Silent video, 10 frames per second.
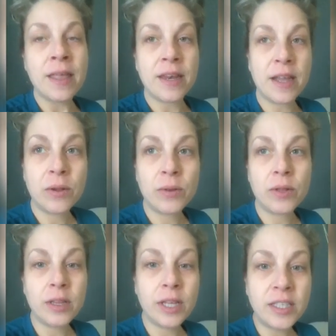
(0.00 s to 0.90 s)
Now,
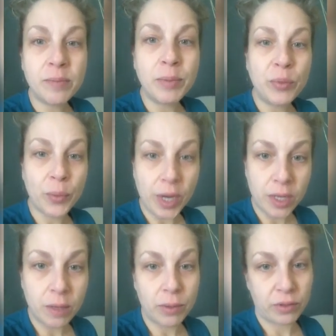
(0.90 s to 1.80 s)
let's be
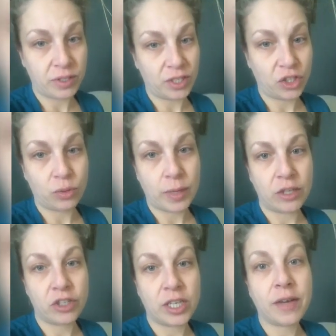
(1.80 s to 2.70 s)
real about the
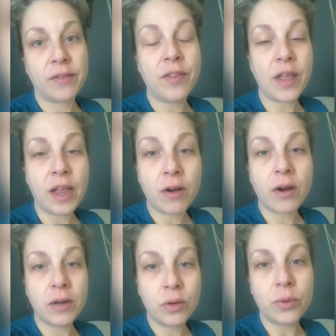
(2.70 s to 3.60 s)
situation. They
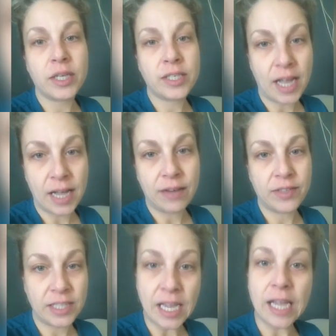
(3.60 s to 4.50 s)
are going to have
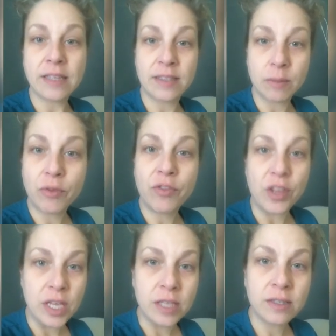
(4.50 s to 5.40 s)
to get some of
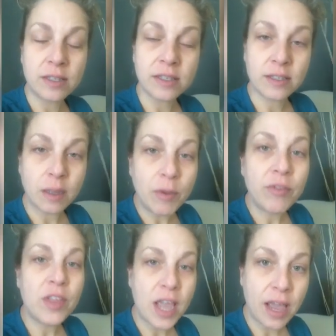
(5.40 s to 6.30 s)
these, some
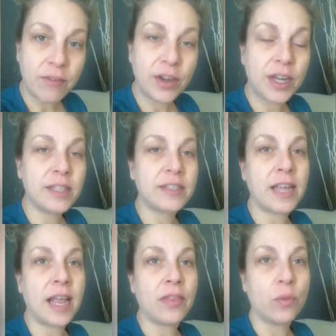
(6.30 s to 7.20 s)
of the evidence
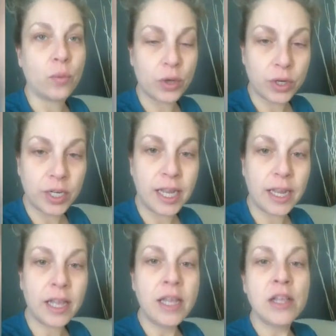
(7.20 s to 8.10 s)
and the
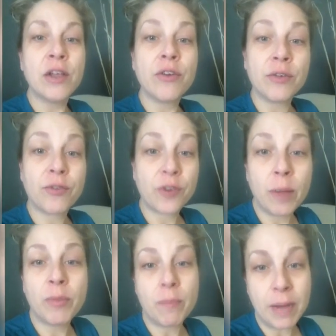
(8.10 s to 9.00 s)
wording
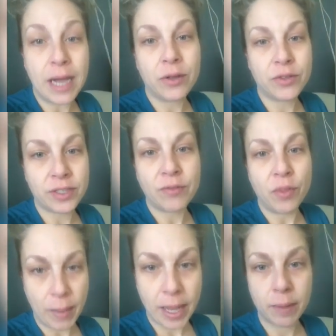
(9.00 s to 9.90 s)
from the mouths of
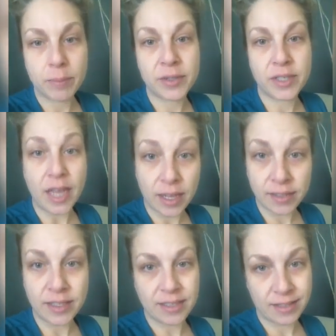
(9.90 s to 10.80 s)
the babes,
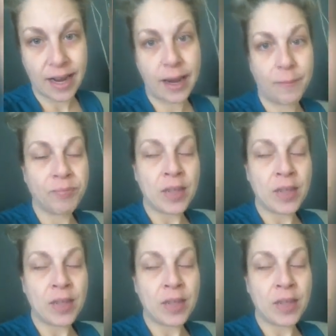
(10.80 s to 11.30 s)
as they say.